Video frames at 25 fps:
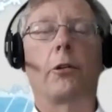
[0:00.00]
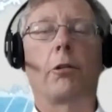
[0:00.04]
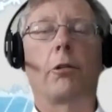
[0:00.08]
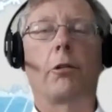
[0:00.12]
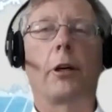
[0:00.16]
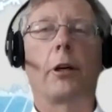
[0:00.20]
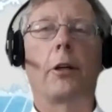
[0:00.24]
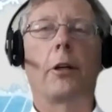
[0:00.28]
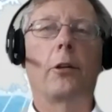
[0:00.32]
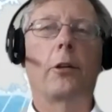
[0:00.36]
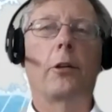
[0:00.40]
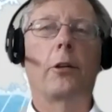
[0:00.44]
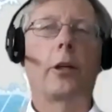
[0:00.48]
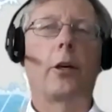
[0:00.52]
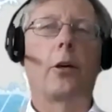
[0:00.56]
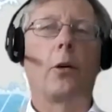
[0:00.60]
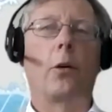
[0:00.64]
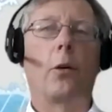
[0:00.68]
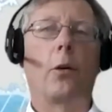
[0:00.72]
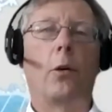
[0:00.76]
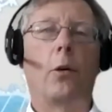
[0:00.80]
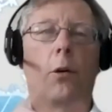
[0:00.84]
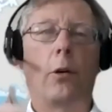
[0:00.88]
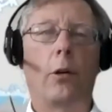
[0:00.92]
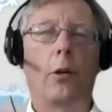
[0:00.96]
Krill go
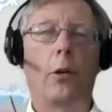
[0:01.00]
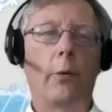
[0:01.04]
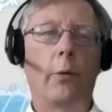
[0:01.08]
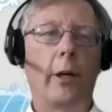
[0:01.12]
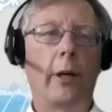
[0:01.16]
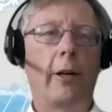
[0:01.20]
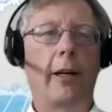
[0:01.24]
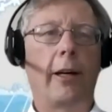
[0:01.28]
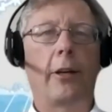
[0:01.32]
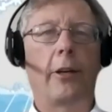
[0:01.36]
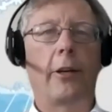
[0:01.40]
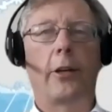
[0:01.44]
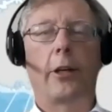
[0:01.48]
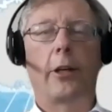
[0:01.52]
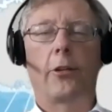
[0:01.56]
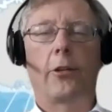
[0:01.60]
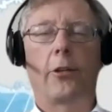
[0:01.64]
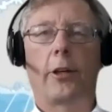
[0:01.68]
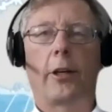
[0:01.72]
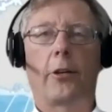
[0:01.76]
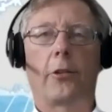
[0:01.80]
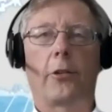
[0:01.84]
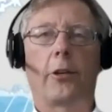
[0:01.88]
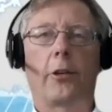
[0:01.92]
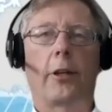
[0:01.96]
all the way around
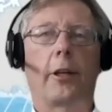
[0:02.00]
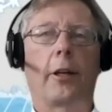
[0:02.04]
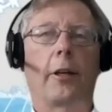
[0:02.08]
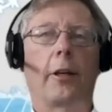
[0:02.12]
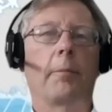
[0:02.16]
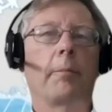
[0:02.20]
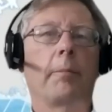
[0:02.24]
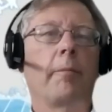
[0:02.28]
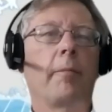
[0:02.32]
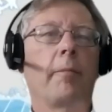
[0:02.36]
Antarctica.